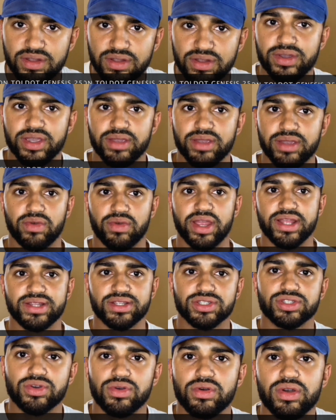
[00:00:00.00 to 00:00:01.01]
Elohim, right,
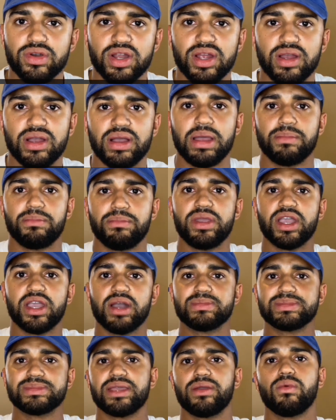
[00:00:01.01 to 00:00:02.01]
the Torah
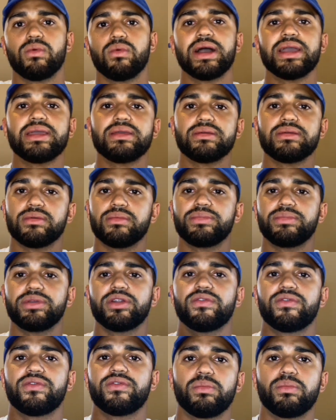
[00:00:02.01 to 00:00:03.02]
becomes a white,
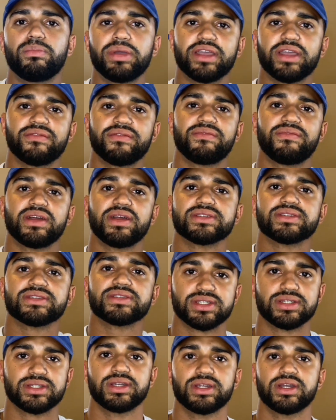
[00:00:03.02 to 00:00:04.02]
beautiful picket
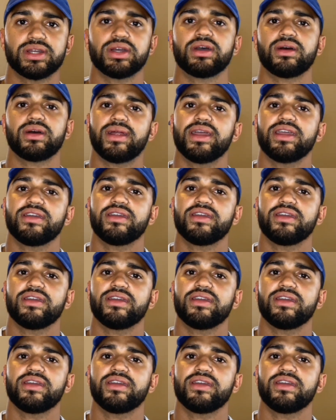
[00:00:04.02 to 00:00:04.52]
fence, right?